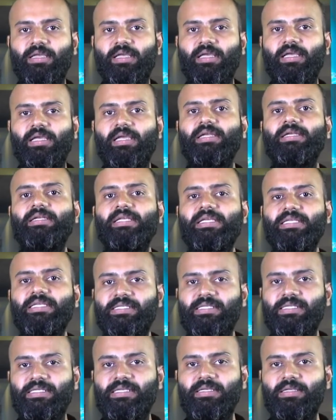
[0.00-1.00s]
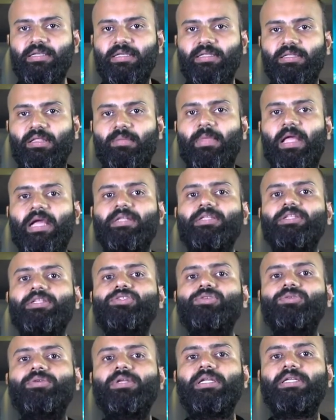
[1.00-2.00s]
In DC, the
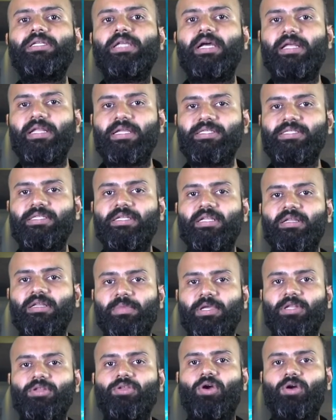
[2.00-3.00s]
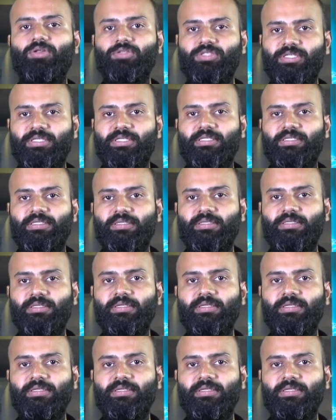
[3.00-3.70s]
magnitude and direction remain constant.